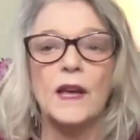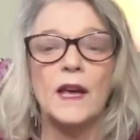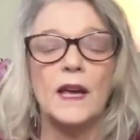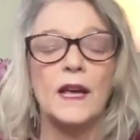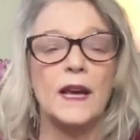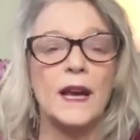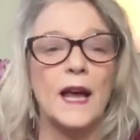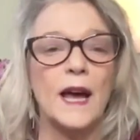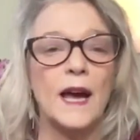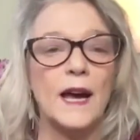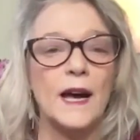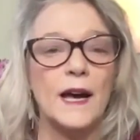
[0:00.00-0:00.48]

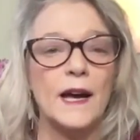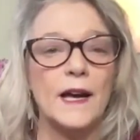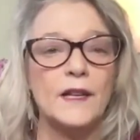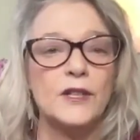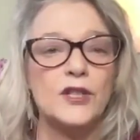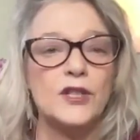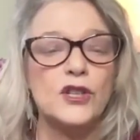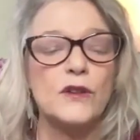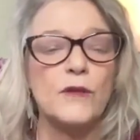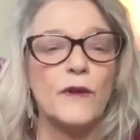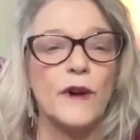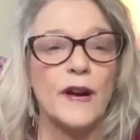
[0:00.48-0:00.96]
And
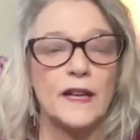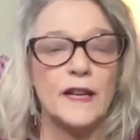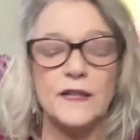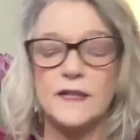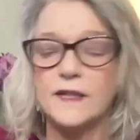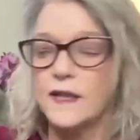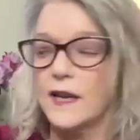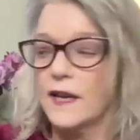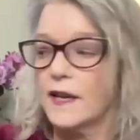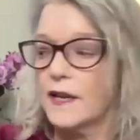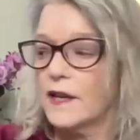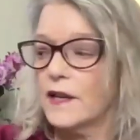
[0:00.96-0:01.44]
as you
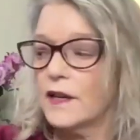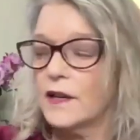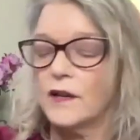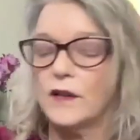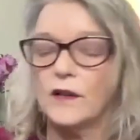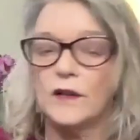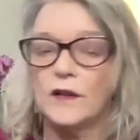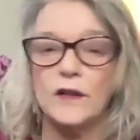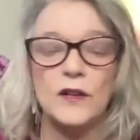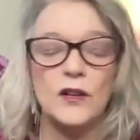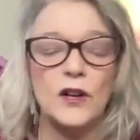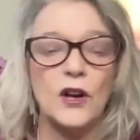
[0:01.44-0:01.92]

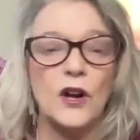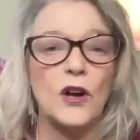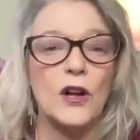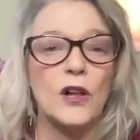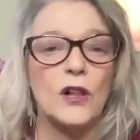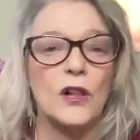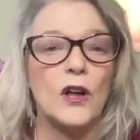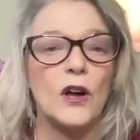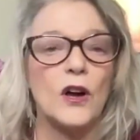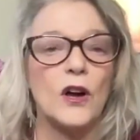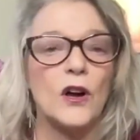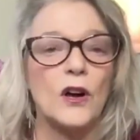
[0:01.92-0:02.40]
exhale,
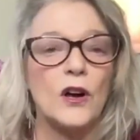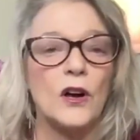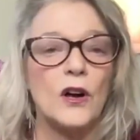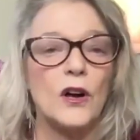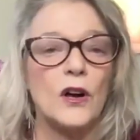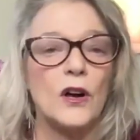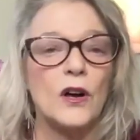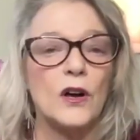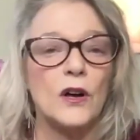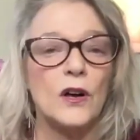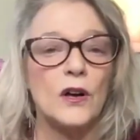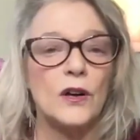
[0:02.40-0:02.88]
call
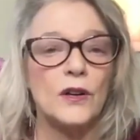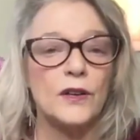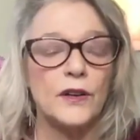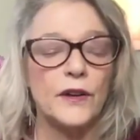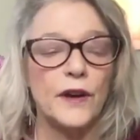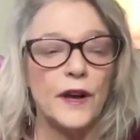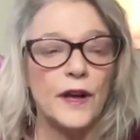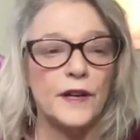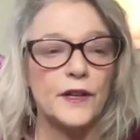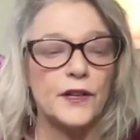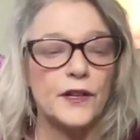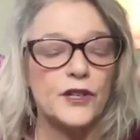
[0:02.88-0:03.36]
all your
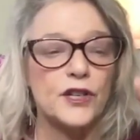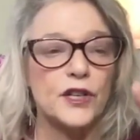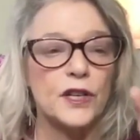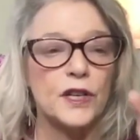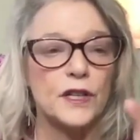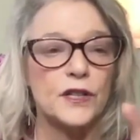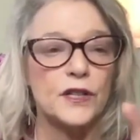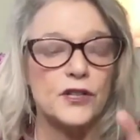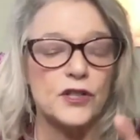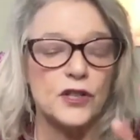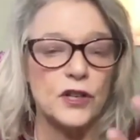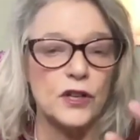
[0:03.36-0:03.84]
energy
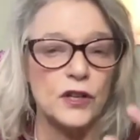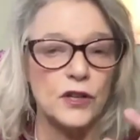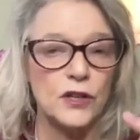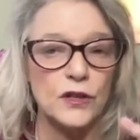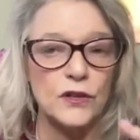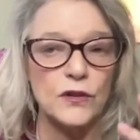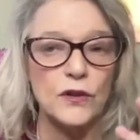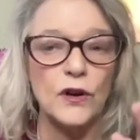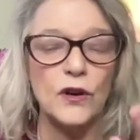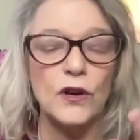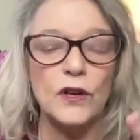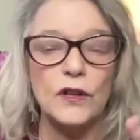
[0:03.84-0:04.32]
into
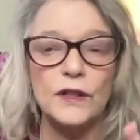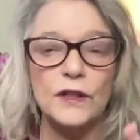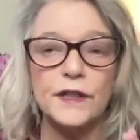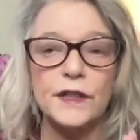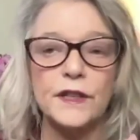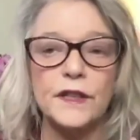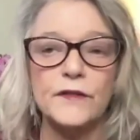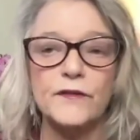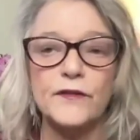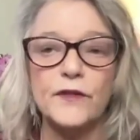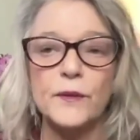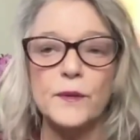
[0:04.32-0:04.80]
you. Call it
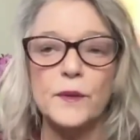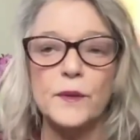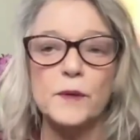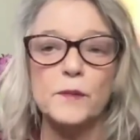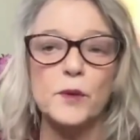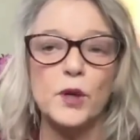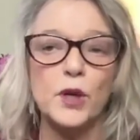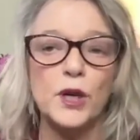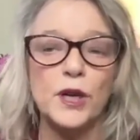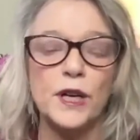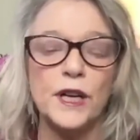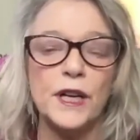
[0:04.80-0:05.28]
in from the
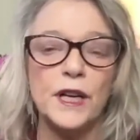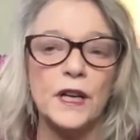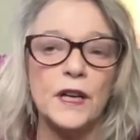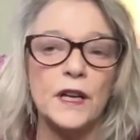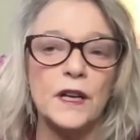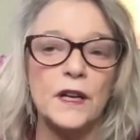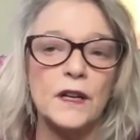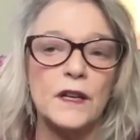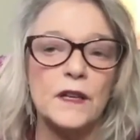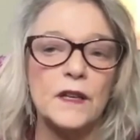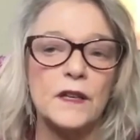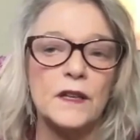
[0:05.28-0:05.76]

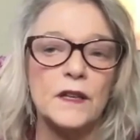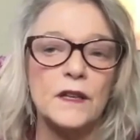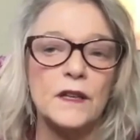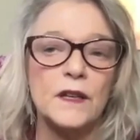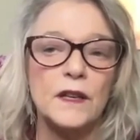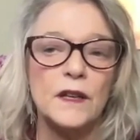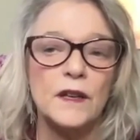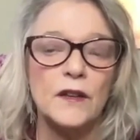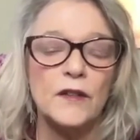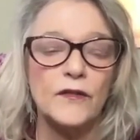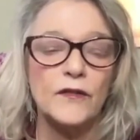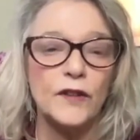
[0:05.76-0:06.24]
morning.
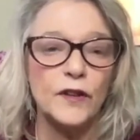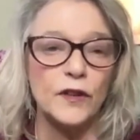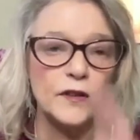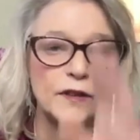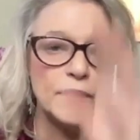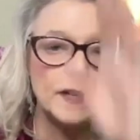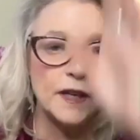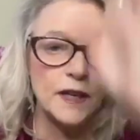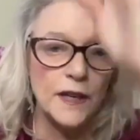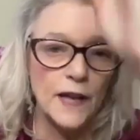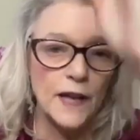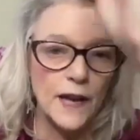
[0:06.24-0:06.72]
Feel
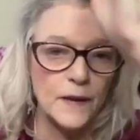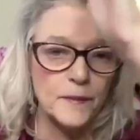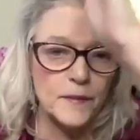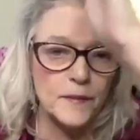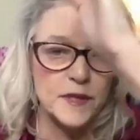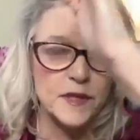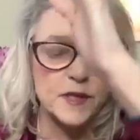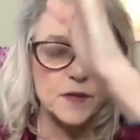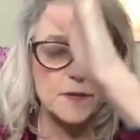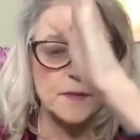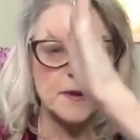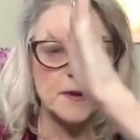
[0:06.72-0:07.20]
the
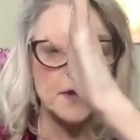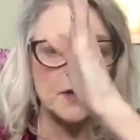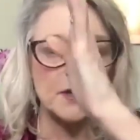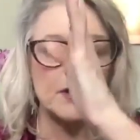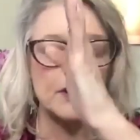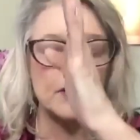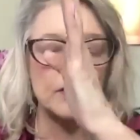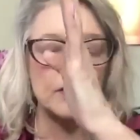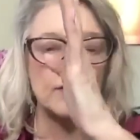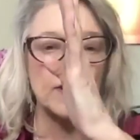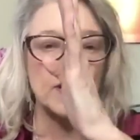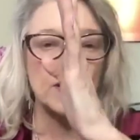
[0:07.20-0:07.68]
alignment
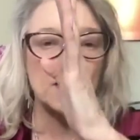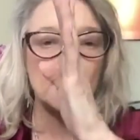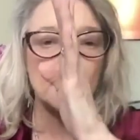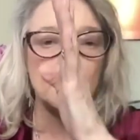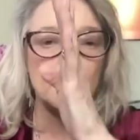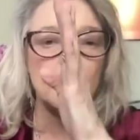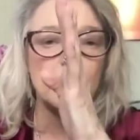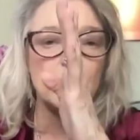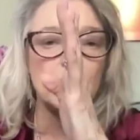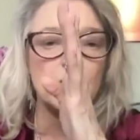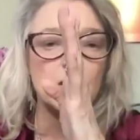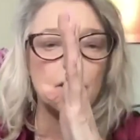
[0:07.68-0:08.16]
spiritual
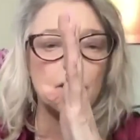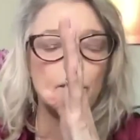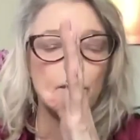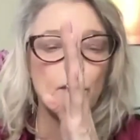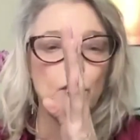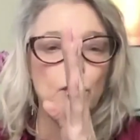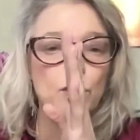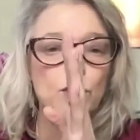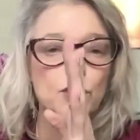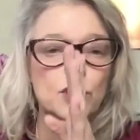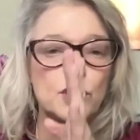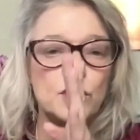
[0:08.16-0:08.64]
body,
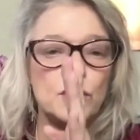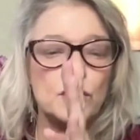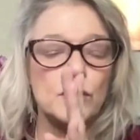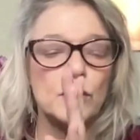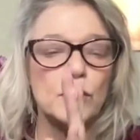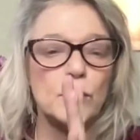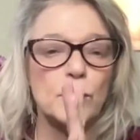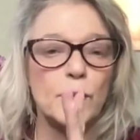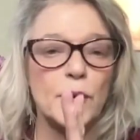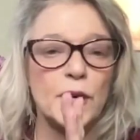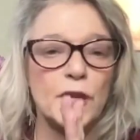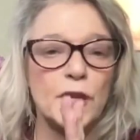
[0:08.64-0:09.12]

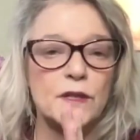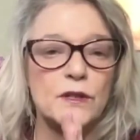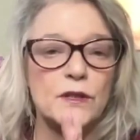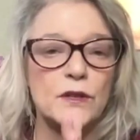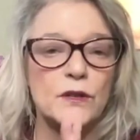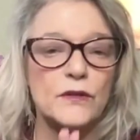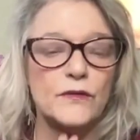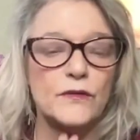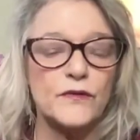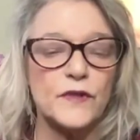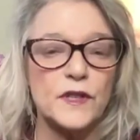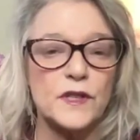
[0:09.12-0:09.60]
emotional,
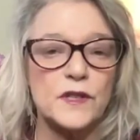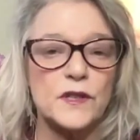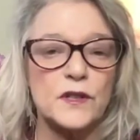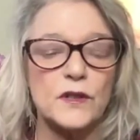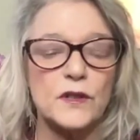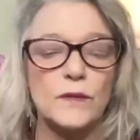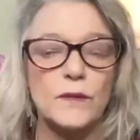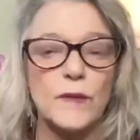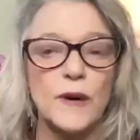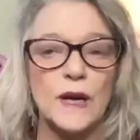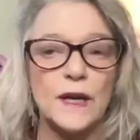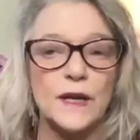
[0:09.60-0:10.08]
mental,
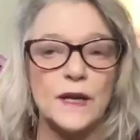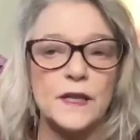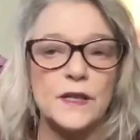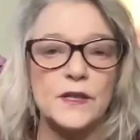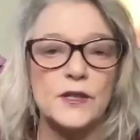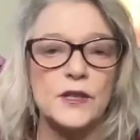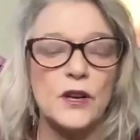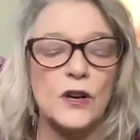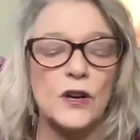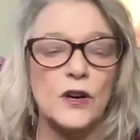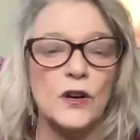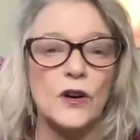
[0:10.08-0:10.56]
physical
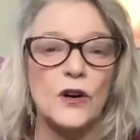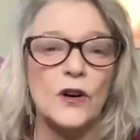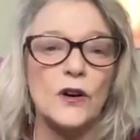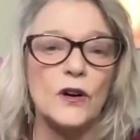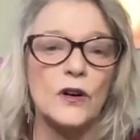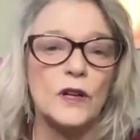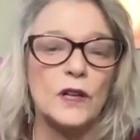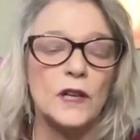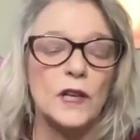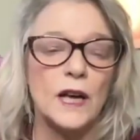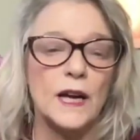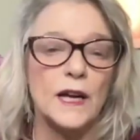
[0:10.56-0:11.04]
bodies
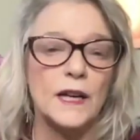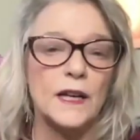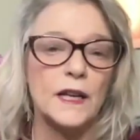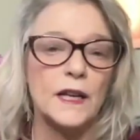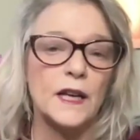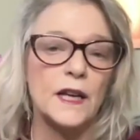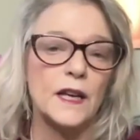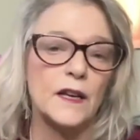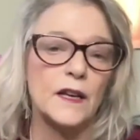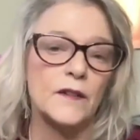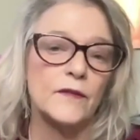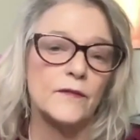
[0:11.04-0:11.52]
all
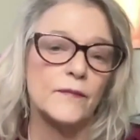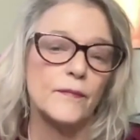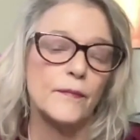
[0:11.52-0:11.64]
aligning.